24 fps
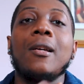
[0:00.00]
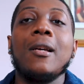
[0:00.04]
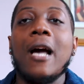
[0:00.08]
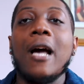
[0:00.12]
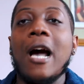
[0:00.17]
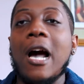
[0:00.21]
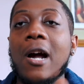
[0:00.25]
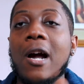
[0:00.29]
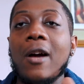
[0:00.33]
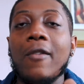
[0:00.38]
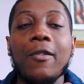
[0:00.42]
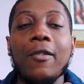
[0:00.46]

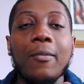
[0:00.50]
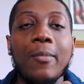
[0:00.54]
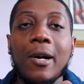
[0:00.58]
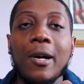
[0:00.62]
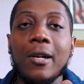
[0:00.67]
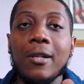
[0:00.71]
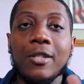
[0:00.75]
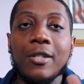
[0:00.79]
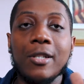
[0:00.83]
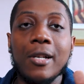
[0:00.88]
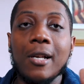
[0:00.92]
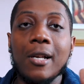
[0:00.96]
however
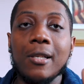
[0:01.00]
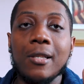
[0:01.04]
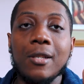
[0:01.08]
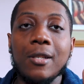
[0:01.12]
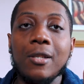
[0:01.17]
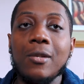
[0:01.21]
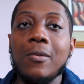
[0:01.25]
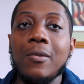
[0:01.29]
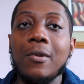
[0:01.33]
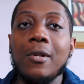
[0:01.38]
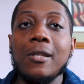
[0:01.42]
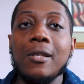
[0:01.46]
amount of shots
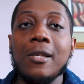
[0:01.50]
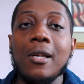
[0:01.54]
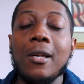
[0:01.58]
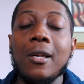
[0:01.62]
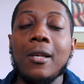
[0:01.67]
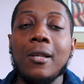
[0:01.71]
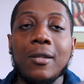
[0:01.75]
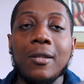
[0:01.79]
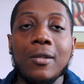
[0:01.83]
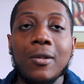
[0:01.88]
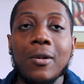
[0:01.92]
that you want to take.